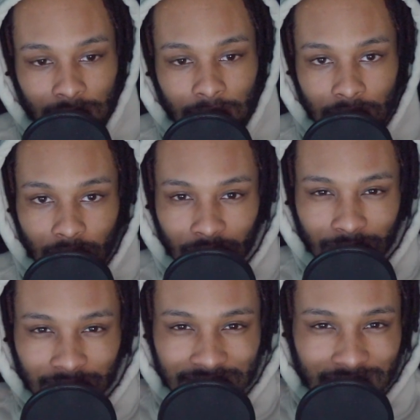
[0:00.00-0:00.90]

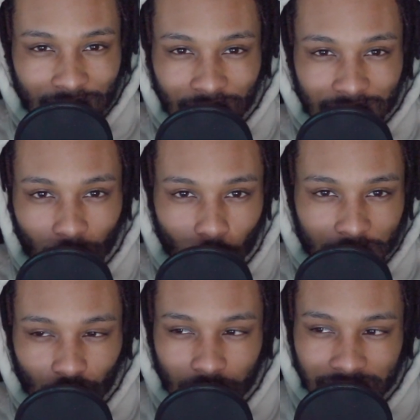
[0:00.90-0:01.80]
It's kind of like a white
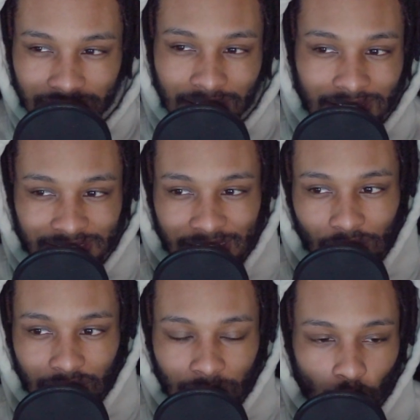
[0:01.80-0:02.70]
noise
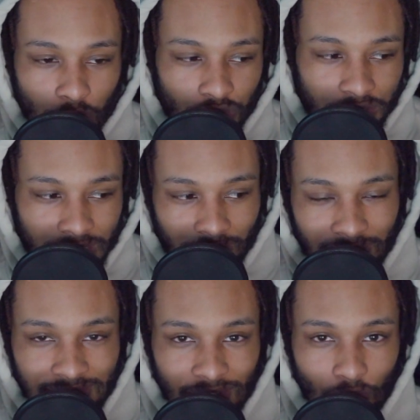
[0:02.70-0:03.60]
sound where you just hear this
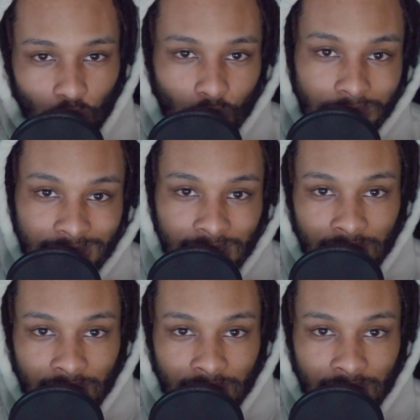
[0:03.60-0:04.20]
subtle noise.